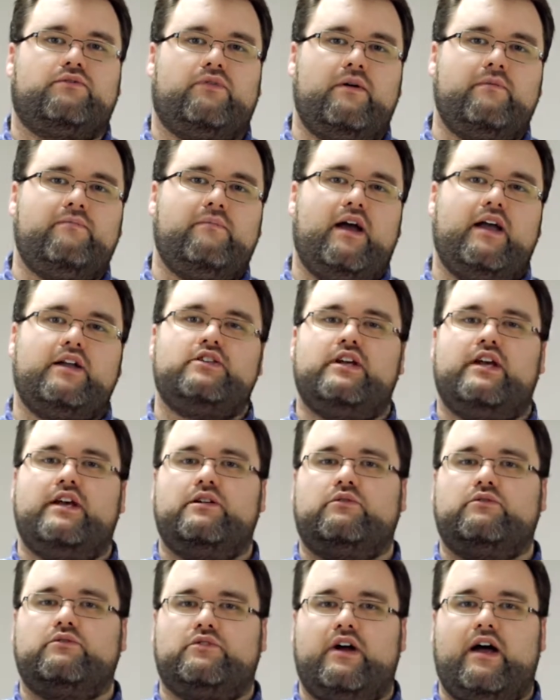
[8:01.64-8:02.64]
from my
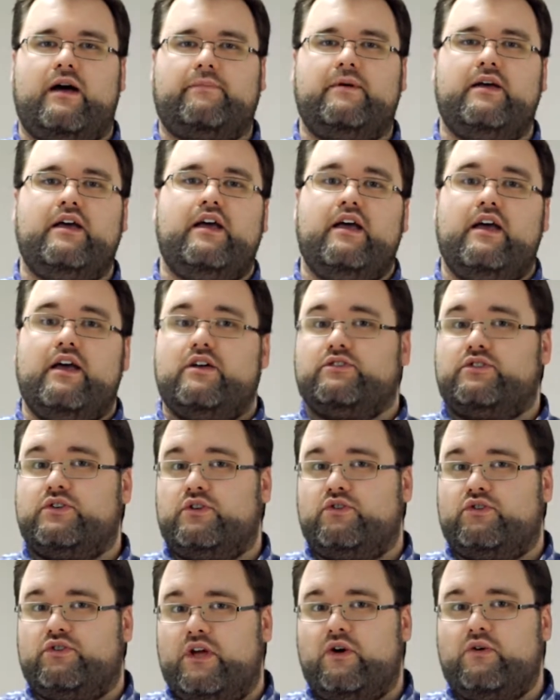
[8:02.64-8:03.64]
channel drop, so
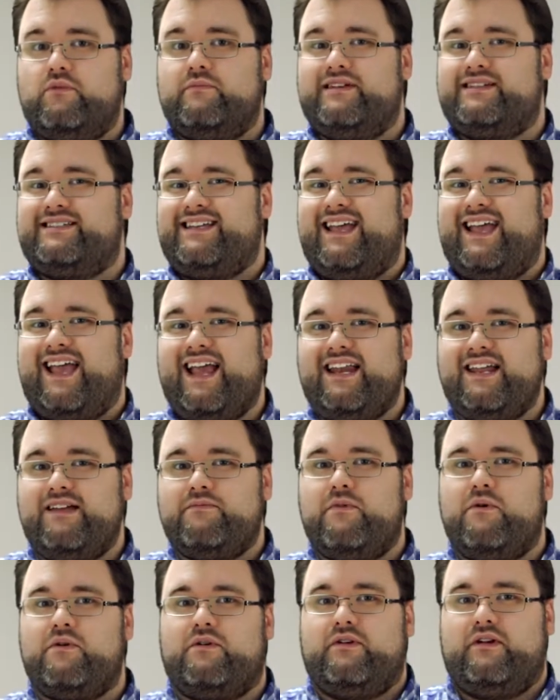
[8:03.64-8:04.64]
you don't miss any
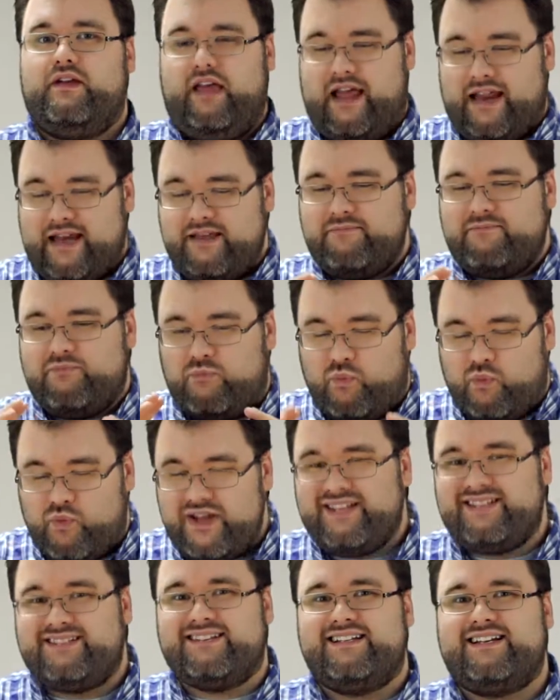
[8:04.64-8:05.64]

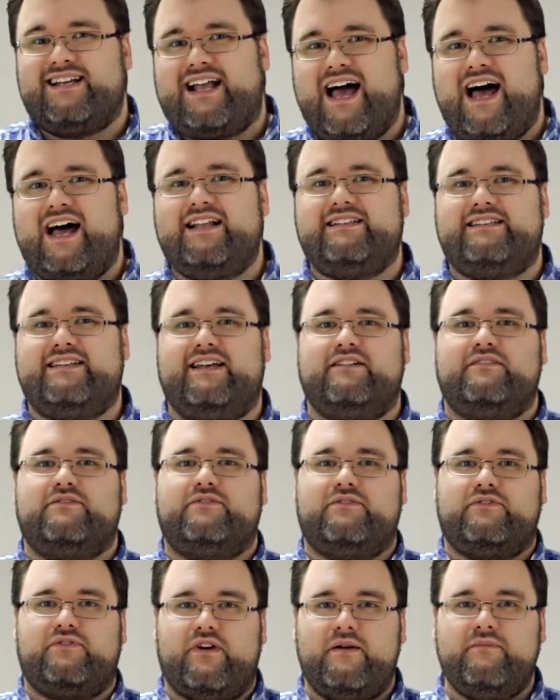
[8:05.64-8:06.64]
recent content
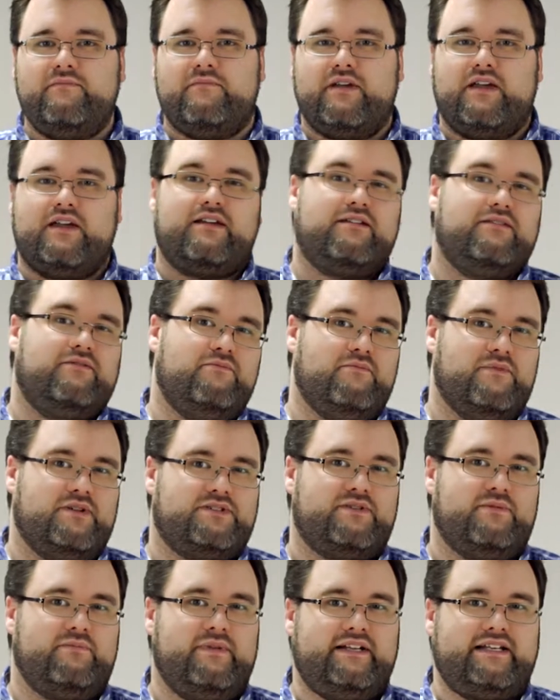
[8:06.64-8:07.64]
from me,
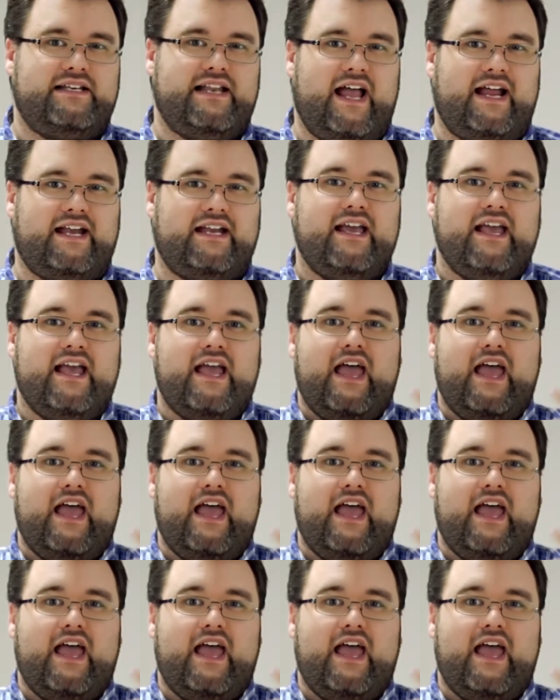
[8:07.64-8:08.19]
Mr. Midnight.